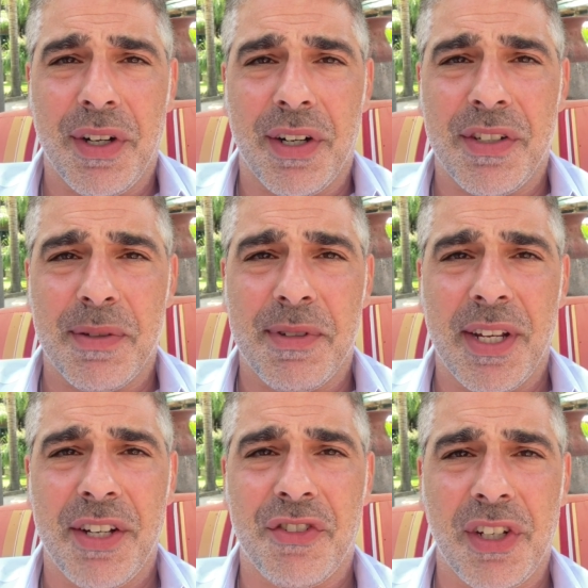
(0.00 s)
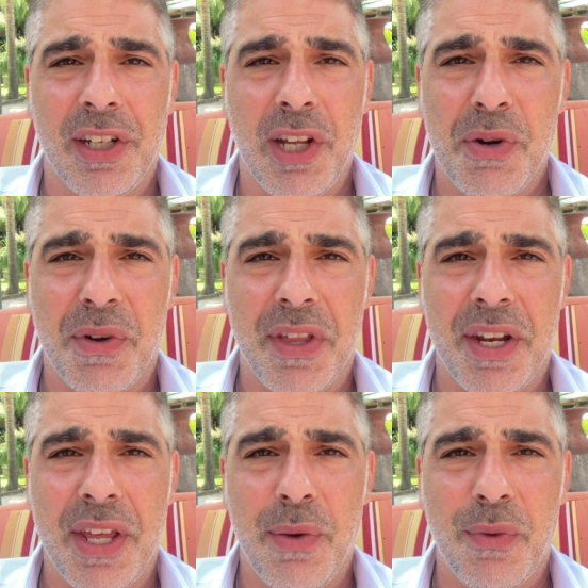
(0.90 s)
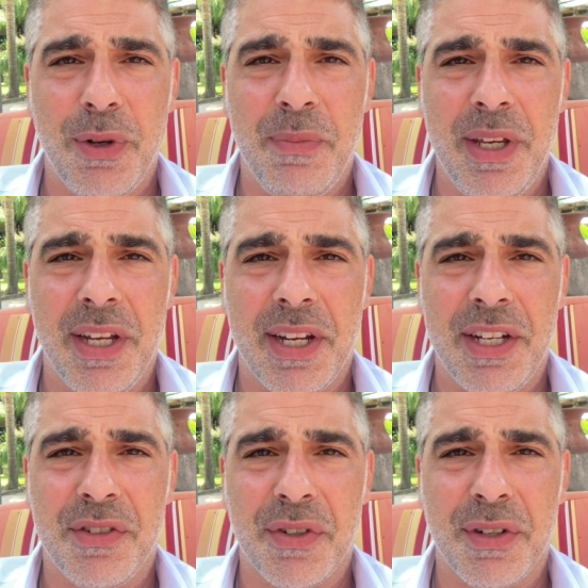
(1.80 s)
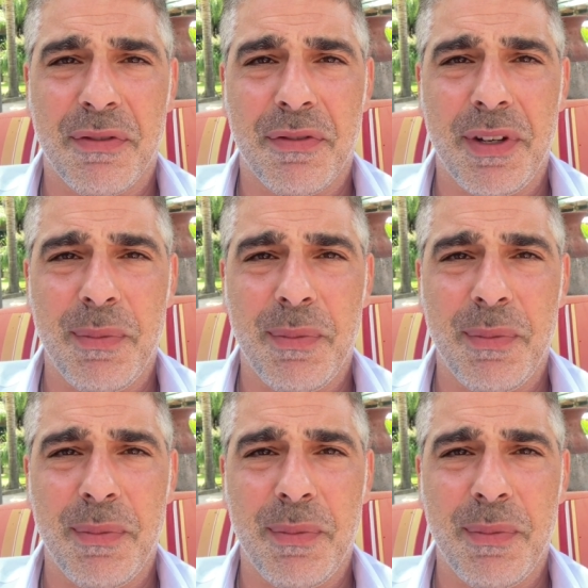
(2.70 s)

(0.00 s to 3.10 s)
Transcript: are substantially lower than they would be in any sort of free